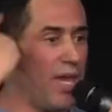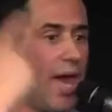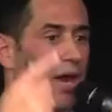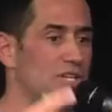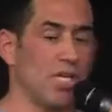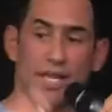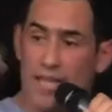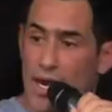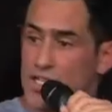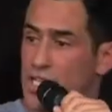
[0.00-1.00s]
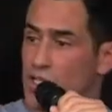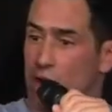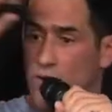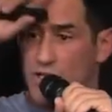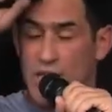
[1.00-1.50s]
the energy, like the energy that's
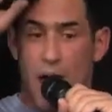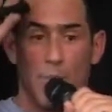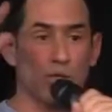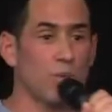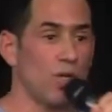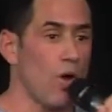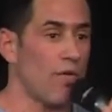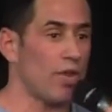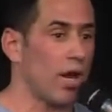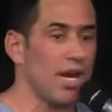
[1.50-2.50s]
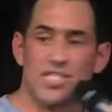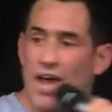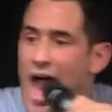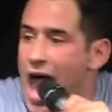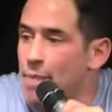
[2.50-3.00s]
over in Zappos when you go over there, and it's a
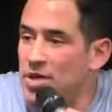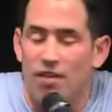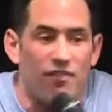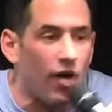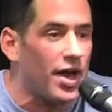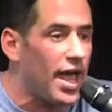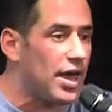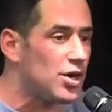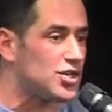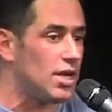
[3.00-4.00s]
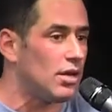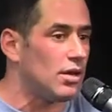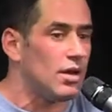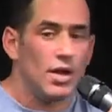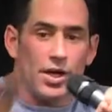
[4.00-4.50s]
happy, a fun energy.
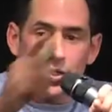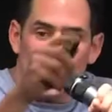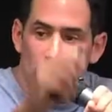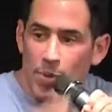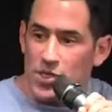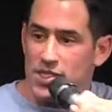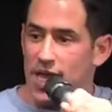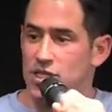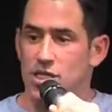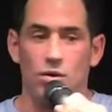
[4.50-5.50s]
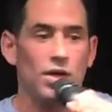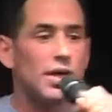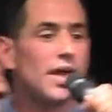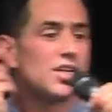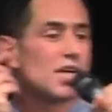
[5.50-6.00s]
Turn to the person next to you
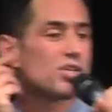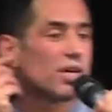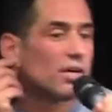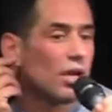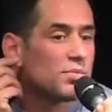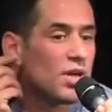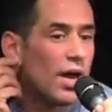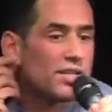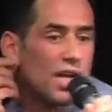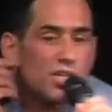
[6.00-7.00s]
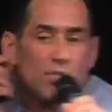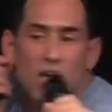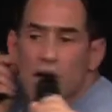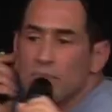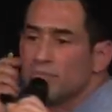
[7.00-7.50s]
and touch their earlobes. Go ahead, touch them. Go
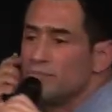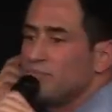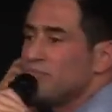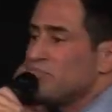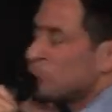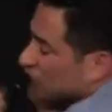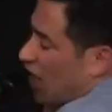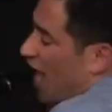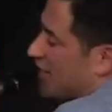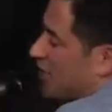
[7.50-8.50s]
ahead. Go ahead,